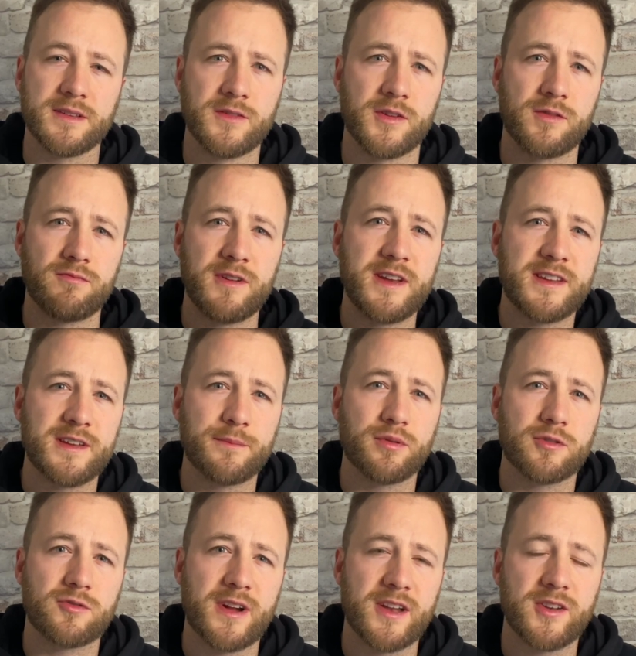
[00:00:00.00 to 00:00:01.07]
So it's a really simple
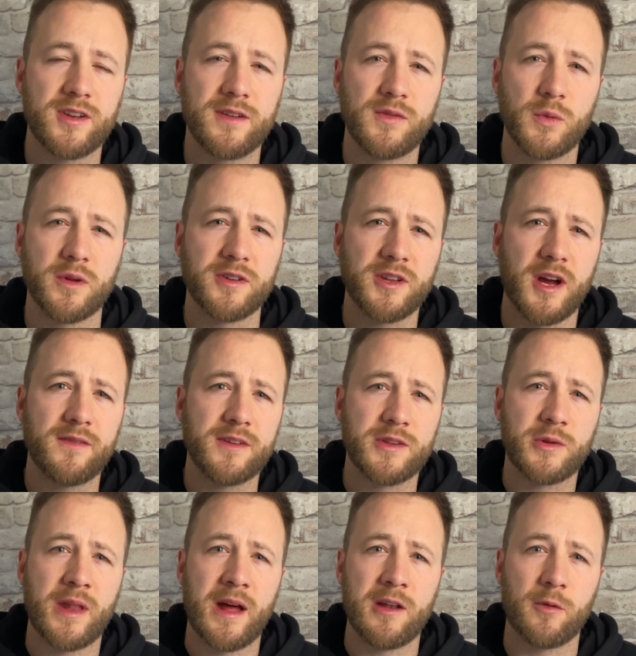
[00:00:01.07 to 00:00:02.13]
strategy. If you want to dive
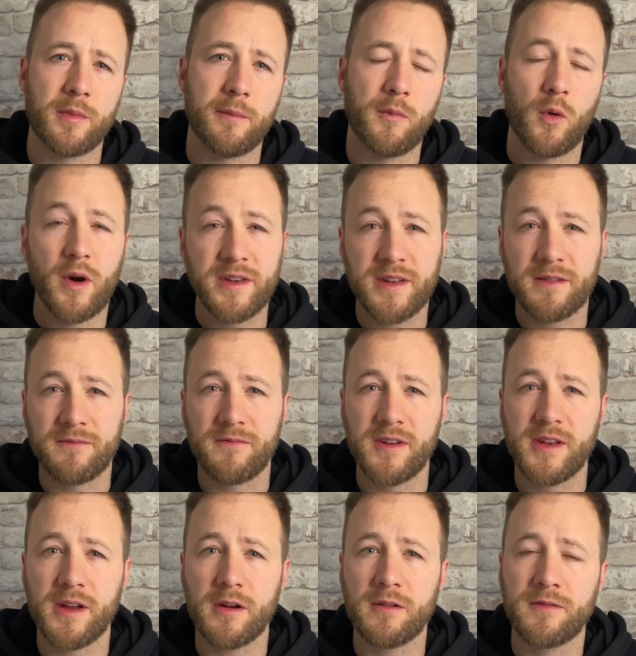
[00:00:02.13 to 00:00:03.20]
into that a little bit more, I did a
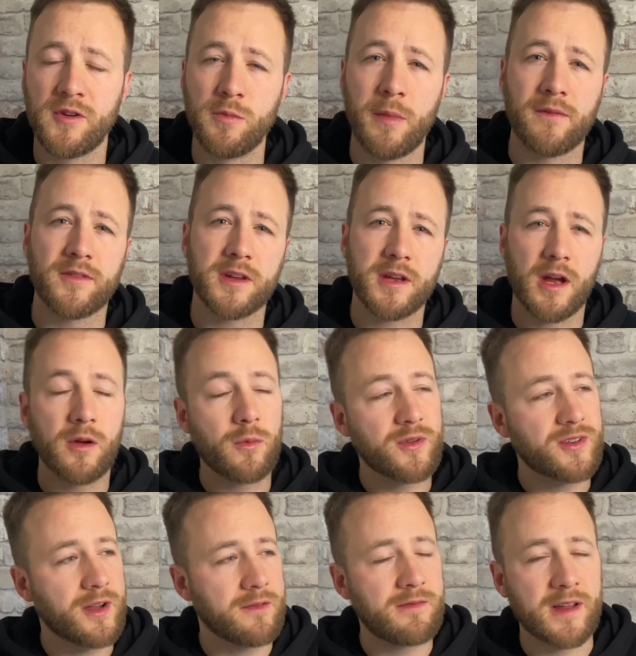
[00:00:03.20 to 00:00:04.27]
video a few months ago,
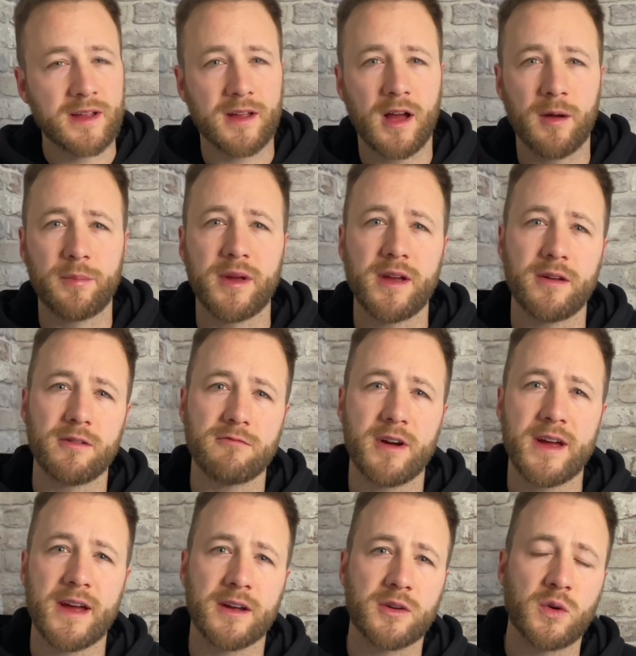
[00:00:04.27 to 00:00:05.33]
which I've linked up here in the right
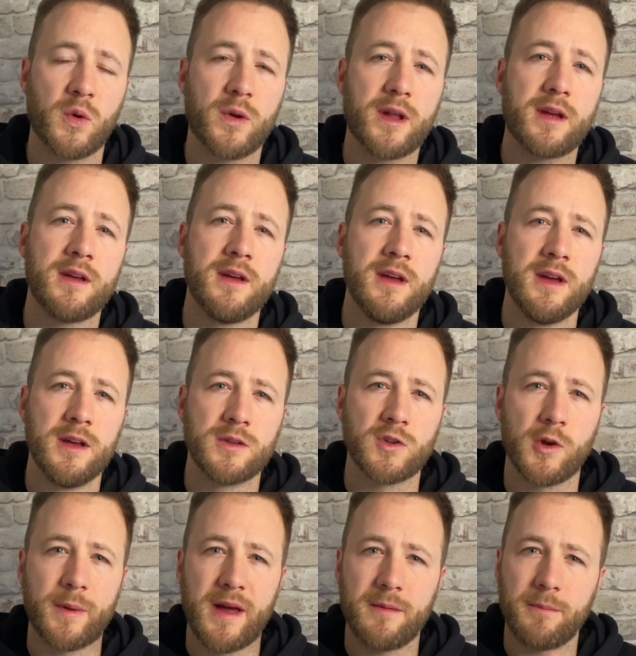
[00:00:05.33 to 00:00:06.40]
hand corner. It's all
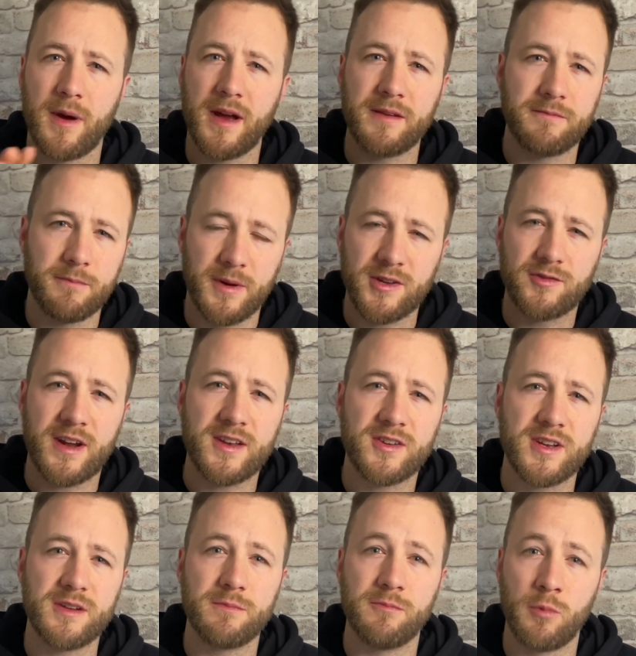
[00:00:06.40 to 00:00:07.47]
about my
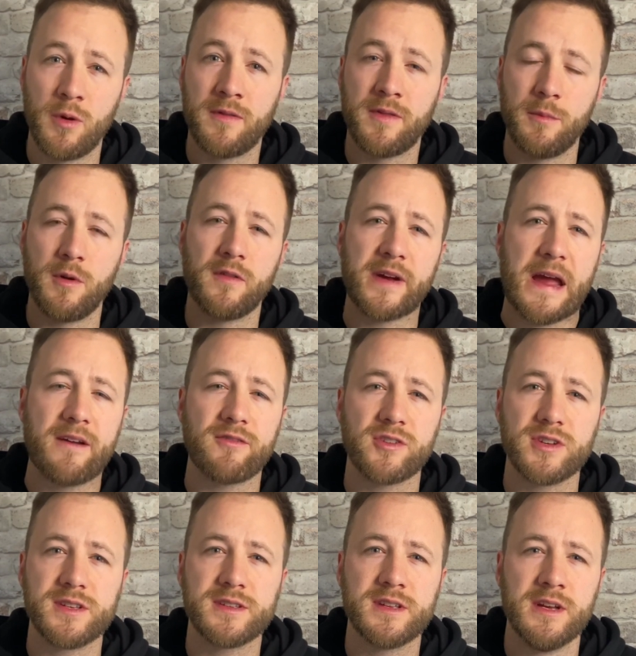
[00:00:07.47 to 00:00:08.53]
strategy with the moving
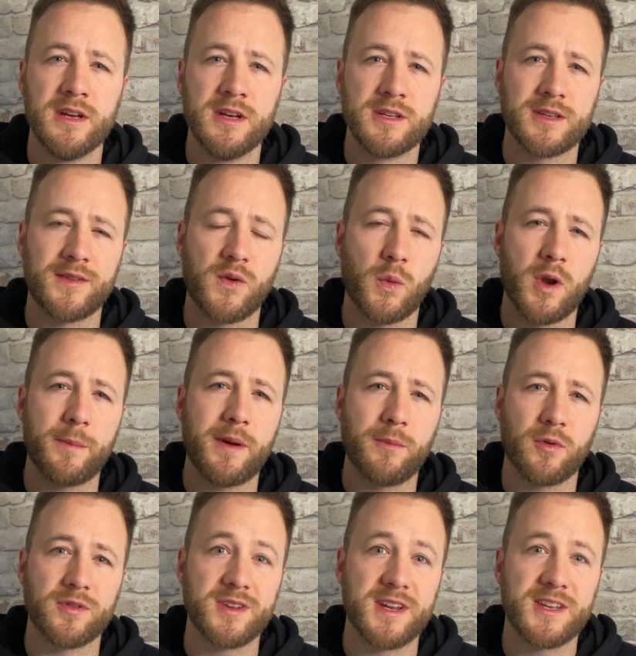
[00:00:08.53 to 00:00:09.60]
averages. So if you want a bit
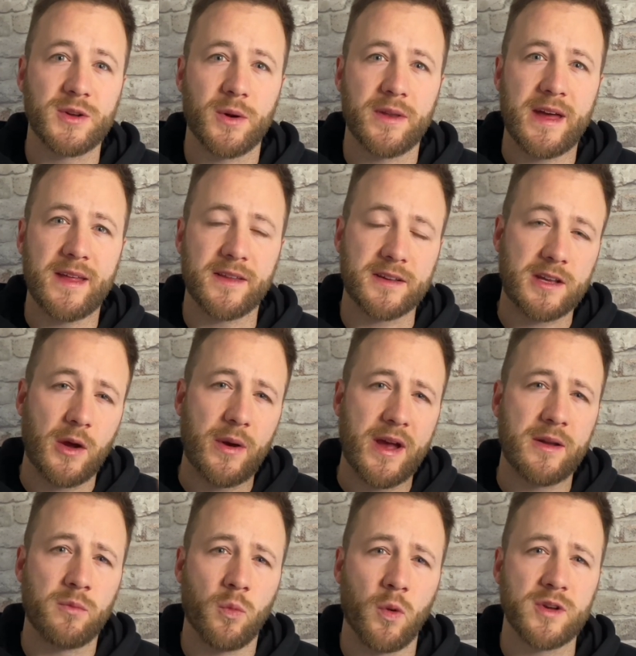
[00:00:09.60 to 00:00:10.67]
more detail on that, then go
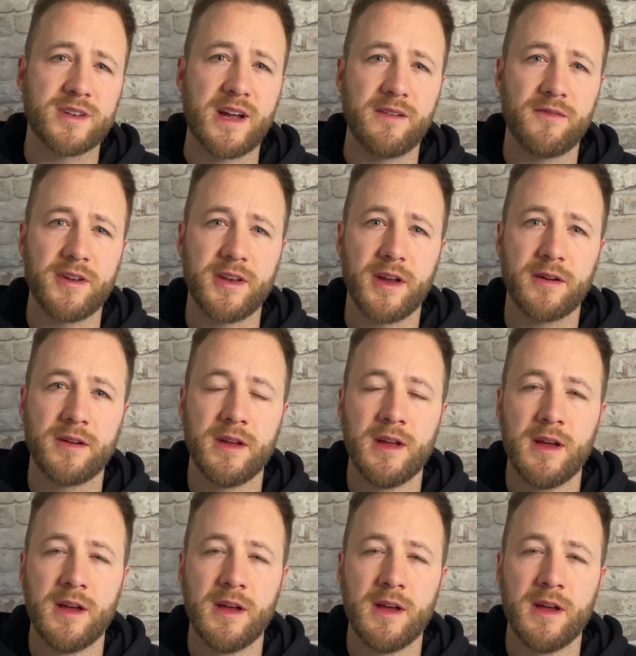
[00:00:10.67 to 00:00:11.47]
ahead and watch that video.